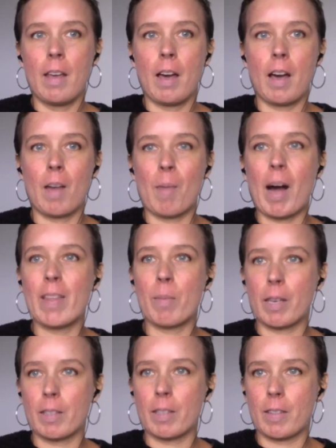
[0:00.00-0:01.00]
either
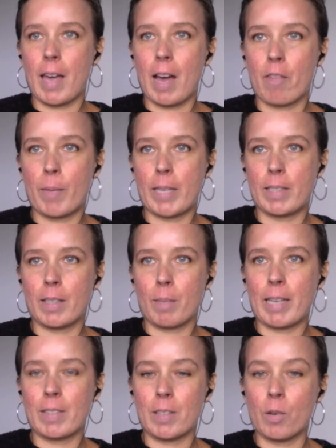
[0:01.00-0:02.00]
because they have better
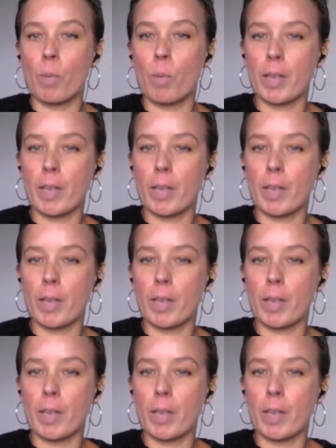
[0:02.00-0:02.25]
capacity or